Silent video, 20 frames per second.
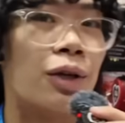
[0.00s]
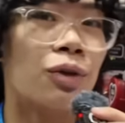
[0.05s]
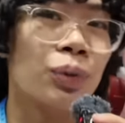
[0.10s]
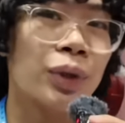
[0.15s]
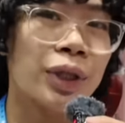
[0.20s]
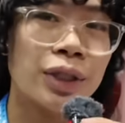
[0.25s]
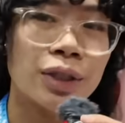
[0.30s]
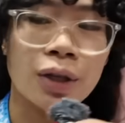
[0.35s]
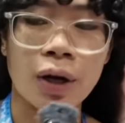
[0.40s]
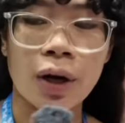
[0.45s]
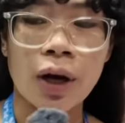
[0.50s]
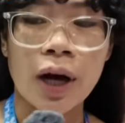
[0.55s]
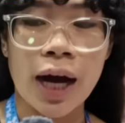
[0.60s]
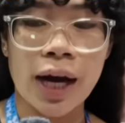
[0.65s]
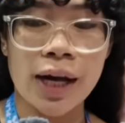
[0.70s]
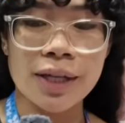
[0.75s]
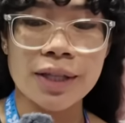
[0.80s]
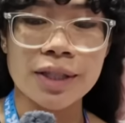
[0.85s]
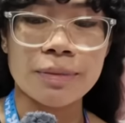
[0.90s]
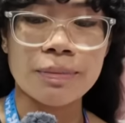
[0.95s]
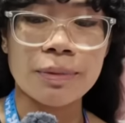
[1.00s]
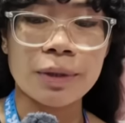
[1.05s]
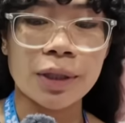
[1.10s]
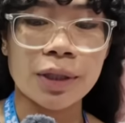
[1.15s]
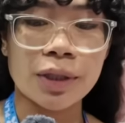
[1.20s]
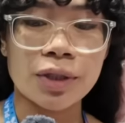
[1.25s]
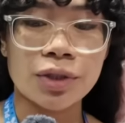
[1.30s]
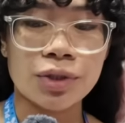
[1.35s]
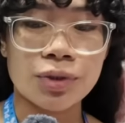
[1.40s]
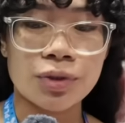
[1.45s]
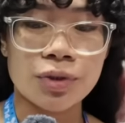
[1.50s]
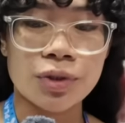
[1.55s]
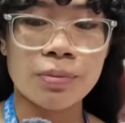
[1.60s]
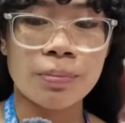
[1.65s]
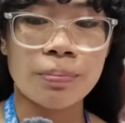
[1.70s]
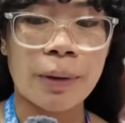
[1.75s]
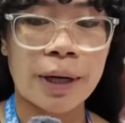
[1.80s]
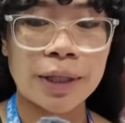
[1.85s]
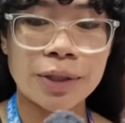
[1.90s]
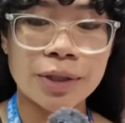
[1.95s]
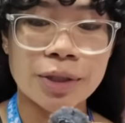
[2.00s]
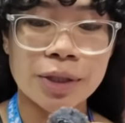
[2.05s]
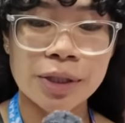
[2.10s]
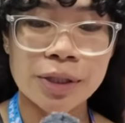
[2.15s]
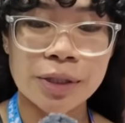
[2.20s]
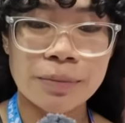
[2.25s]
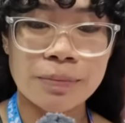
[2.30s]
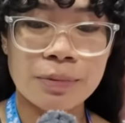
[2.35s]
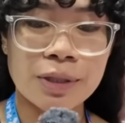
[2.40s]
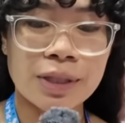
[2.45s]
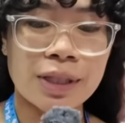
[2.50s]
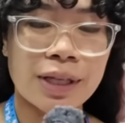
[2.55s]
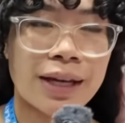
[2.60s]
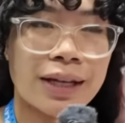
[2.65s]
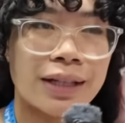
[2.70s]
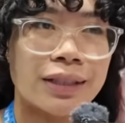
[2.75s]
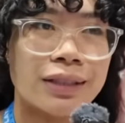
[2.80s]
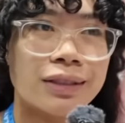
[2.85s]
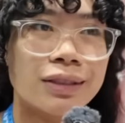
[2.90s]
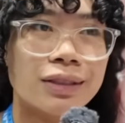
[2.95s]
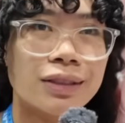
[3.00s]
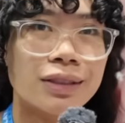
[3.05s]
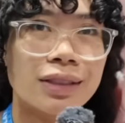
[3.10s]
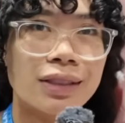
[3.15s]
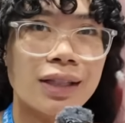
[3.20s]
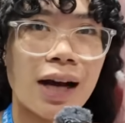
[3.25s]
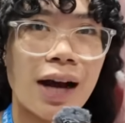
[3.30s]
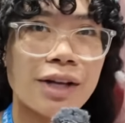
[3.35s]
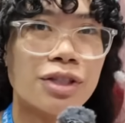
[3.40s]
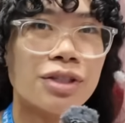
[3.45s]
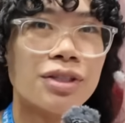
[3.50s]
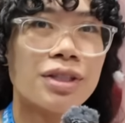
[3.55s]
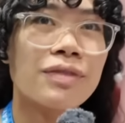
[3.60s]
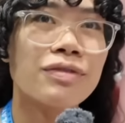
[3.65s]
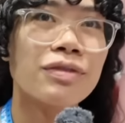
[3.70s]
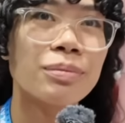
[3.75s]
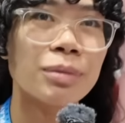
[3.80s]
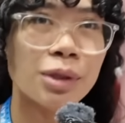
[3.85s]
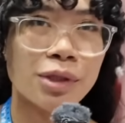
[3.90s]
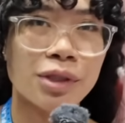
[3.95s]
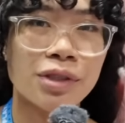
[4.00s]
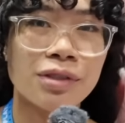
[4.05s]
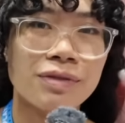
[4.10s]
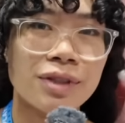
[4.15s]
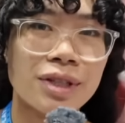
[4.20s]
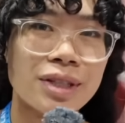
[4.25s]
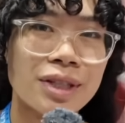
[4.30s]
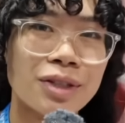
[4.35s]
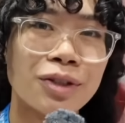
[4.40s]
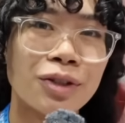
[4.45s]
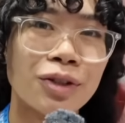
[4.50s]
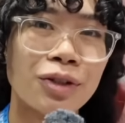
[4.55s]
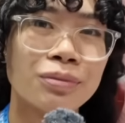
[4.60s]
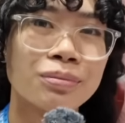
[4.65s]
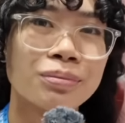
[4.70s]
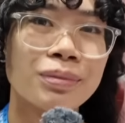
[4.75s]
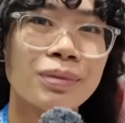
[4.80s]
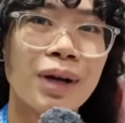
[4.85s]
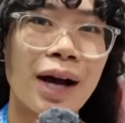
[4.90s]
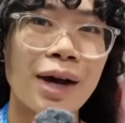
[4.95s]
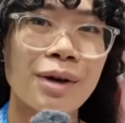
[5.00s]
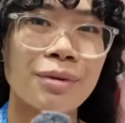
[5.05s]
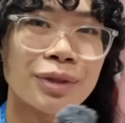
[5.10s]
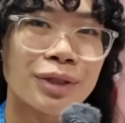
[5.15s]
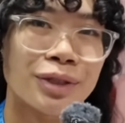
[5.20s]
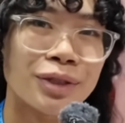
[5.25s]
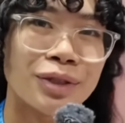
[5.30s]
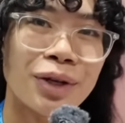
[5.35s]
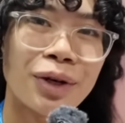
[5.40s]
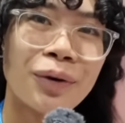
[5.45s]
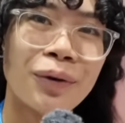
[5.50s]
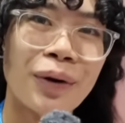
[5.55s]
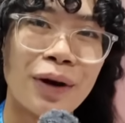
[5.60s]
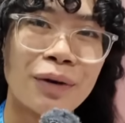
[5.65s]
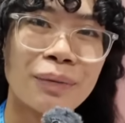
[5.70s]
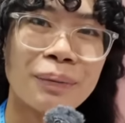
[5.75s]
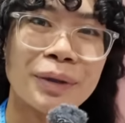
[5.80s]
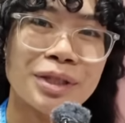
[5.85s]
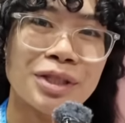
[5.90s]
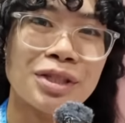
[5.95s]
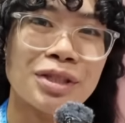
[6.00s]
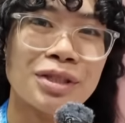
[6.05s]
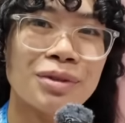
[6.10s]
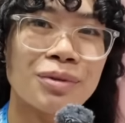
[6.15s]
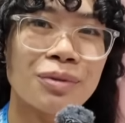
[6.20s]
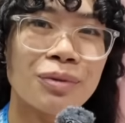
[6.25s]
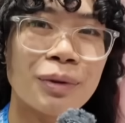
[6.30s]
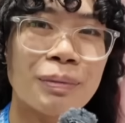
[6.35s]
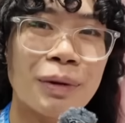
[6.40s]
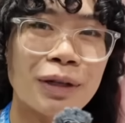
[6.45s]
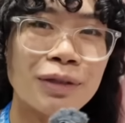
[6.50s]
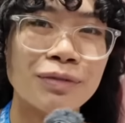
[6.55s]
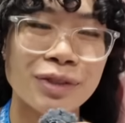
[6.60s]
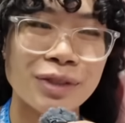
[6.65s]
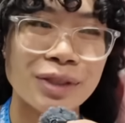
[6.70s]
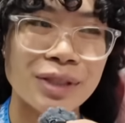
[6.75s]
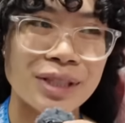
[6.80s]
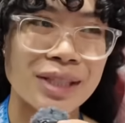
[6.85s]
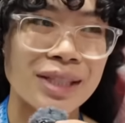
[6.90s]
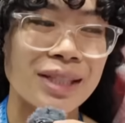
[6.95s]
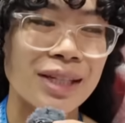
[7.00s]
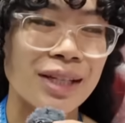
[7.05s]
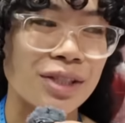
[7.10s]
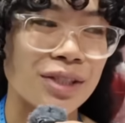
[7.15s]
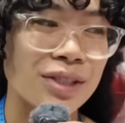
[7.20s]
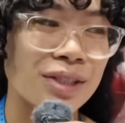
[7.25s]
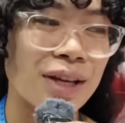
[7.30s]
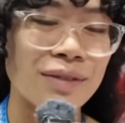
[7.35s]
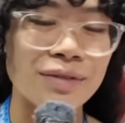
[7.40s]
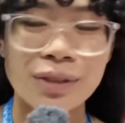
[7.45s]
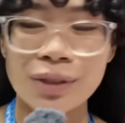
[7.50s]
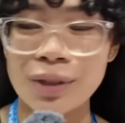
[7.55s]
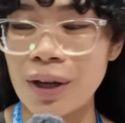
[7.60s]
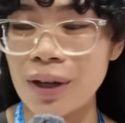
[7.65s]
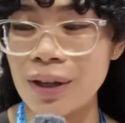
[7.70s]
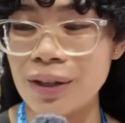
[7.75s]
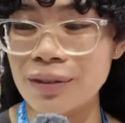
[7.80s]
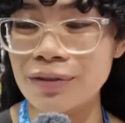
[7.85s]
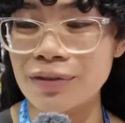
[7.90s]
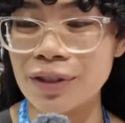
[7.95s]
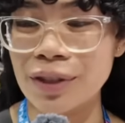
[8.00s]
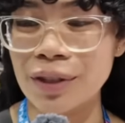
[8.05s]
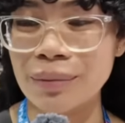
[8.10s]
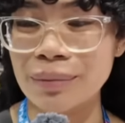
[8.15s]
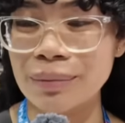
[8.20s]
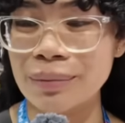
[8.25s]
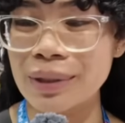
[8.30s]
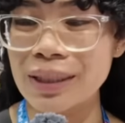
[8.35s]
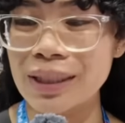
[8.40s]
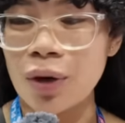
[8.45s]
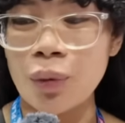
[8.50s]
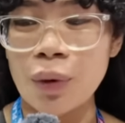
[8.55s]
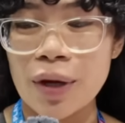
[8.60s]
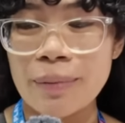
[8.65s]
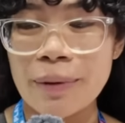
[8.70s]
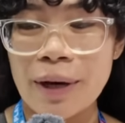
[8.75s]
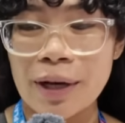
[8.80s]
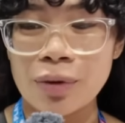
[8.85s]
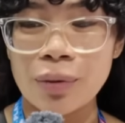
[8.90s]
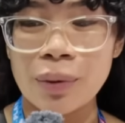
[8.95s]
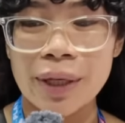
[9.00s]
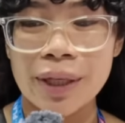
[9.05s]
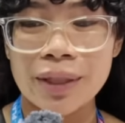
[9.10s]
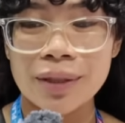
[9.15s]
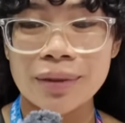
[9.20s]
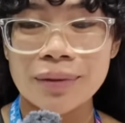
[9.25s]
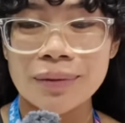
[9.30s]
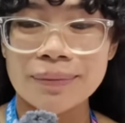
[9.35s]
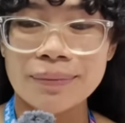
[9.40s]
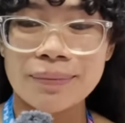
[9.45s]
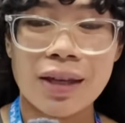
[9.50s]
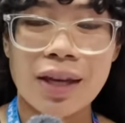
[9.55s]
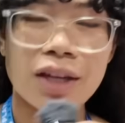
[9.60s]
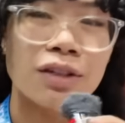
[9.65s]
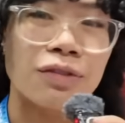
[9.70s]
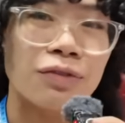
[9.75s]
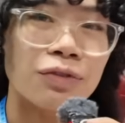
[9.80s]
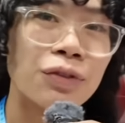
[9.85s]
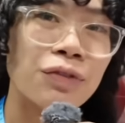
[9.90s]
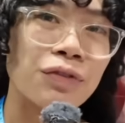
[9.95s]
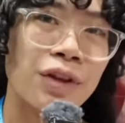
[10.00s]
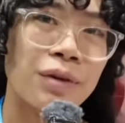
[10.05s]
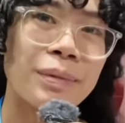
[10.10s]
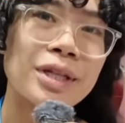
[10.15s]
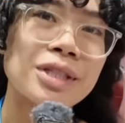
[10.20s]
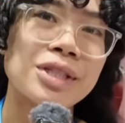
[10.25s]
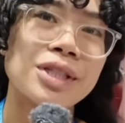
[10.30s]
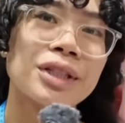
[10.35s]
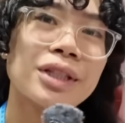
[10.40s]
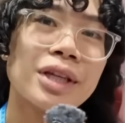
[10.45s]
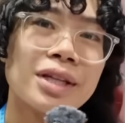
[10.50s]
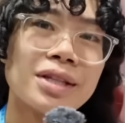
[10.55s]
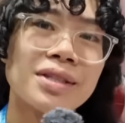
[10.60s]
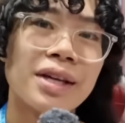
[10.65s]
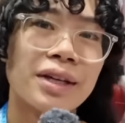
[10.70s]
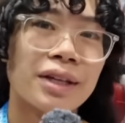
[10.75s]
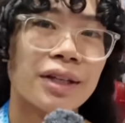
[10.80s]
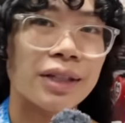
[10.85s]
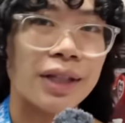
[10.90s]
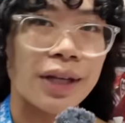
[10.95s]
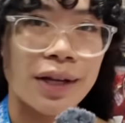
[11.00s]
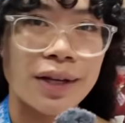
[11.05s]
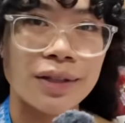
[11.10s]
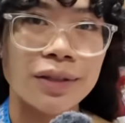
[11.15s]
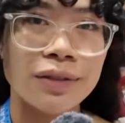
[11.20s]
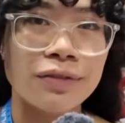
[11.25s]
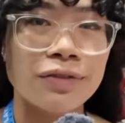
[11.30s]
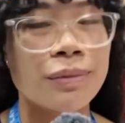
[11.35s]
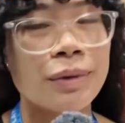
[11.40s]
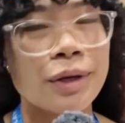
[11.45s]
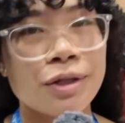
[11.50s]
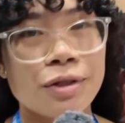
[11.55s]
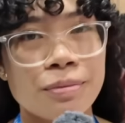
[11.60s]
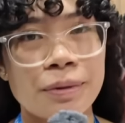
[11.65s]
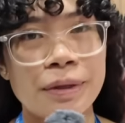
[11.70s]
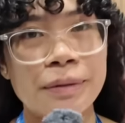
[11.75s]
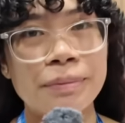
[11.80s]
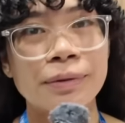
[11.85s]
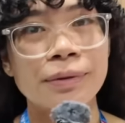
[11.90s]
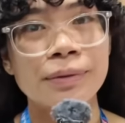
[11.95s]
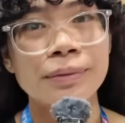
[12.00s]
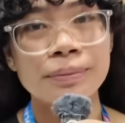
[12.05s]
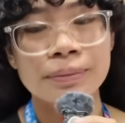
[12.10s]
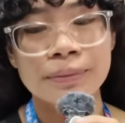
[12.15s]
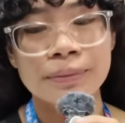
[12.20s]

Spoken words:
and whatnot, I typically use binder clips, and I just have a million of these at home. I wouldn't know how much we paid for this. I just have a lot from way back when. And a few of them I did get secondhand from other people.